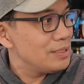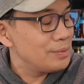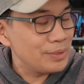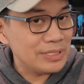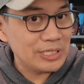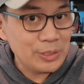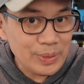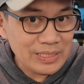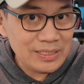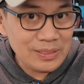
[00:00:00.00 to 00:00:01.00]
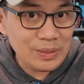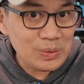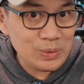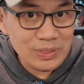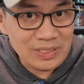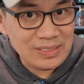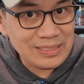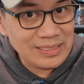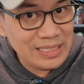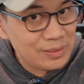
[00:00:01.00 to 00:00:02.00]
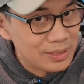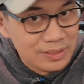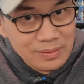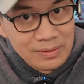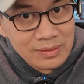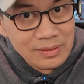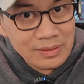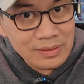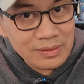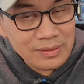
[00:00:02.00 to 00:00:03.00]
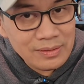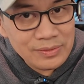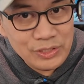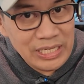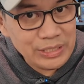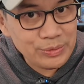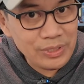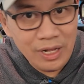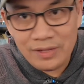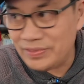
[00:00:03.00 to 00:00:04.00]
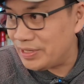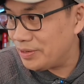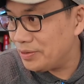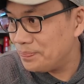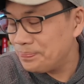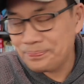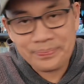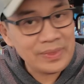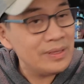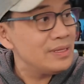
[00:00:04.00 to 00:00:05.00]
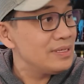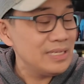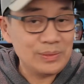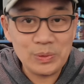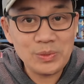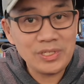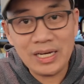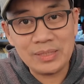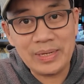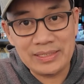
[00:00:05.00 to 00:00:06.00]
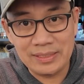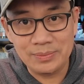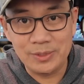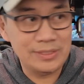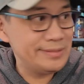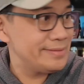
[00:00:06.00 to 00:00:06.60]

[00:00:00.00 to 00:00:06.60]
we're gonna quickly go through this secret January haul video, and we won't talk about it anymore.